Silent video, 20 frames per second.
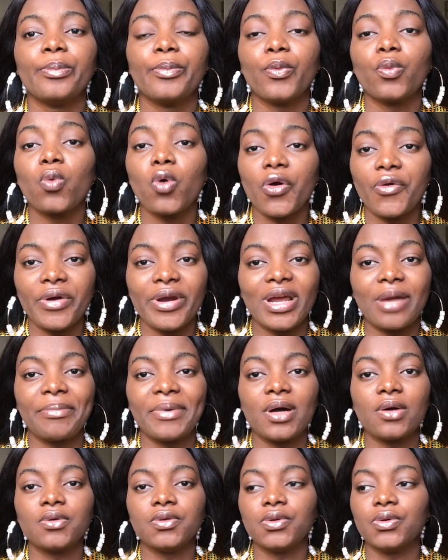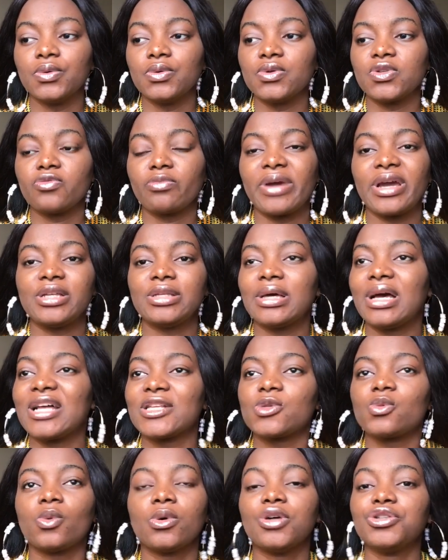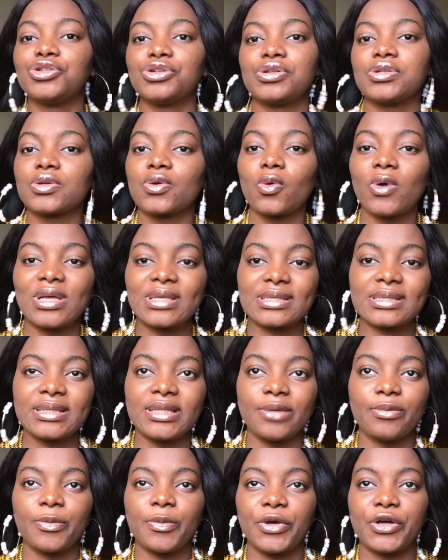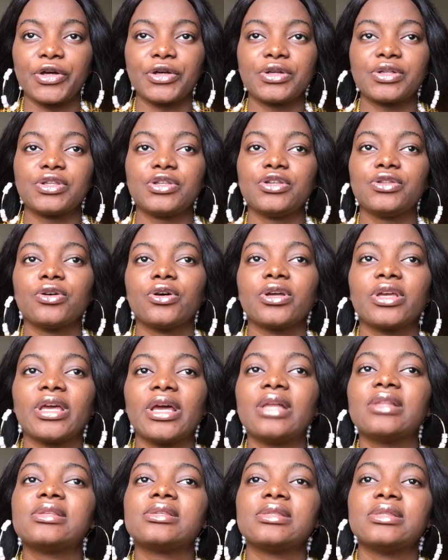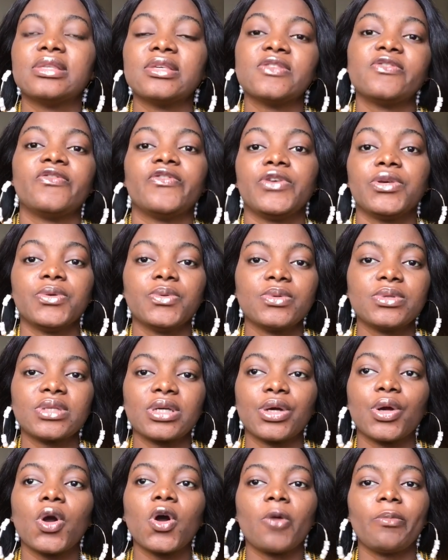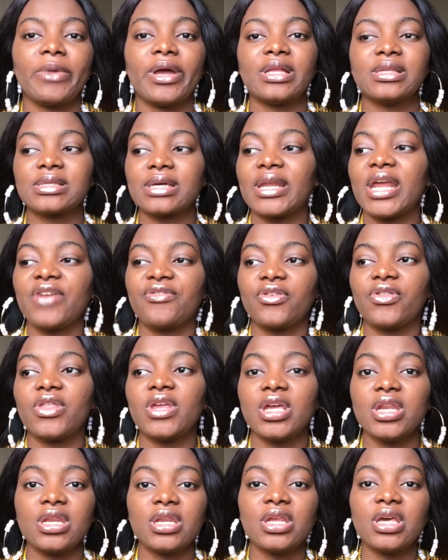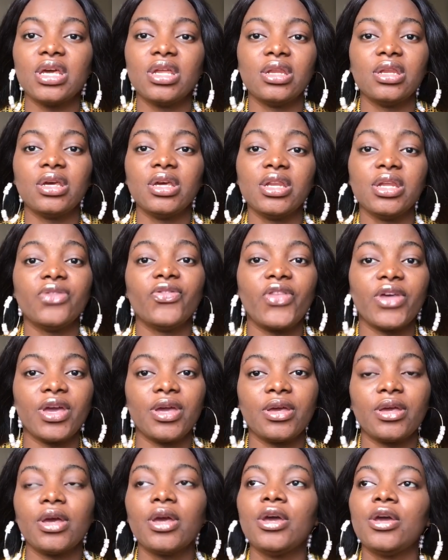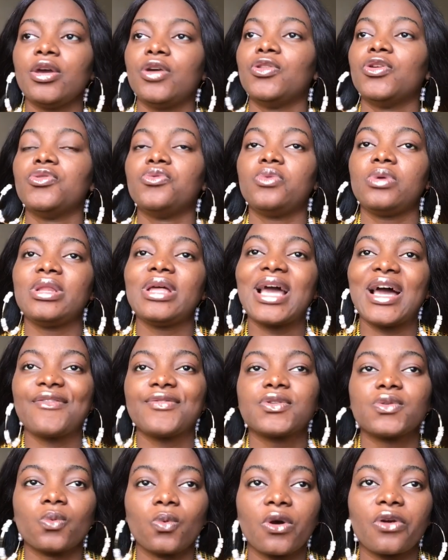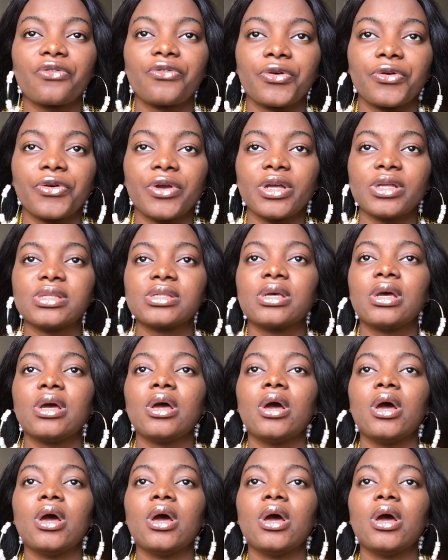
worry about those, you might as well just go and sleep, because you don't get these views and comments and everything in a day. You know, you really have to work for it.